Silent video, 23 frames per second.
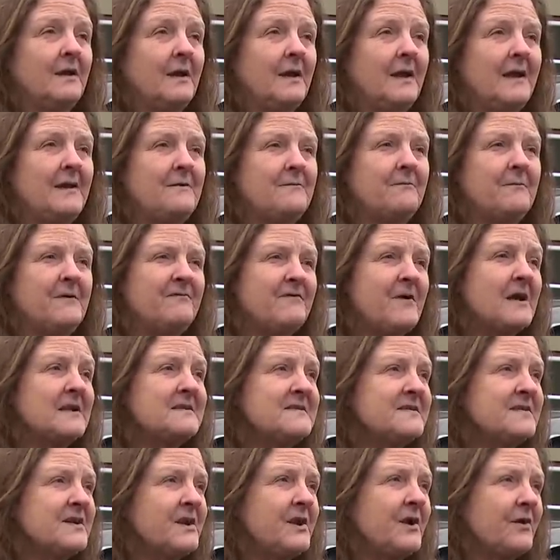And we've got
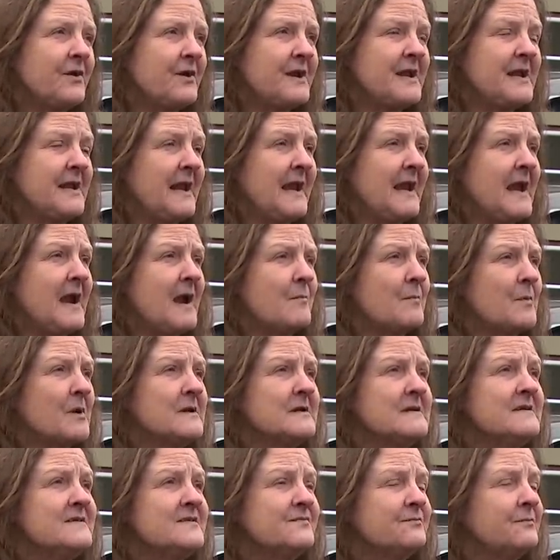security
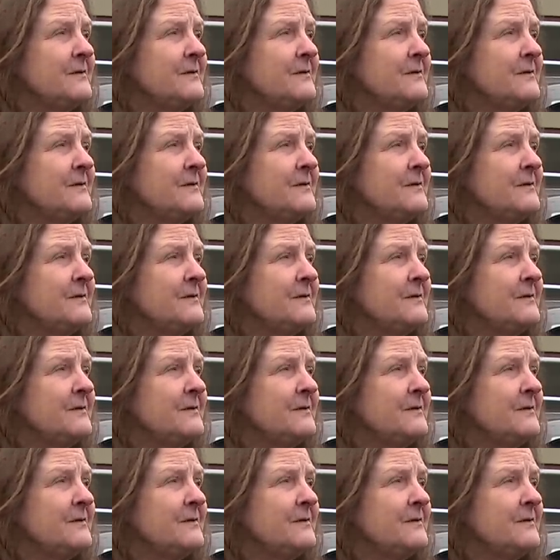cameras.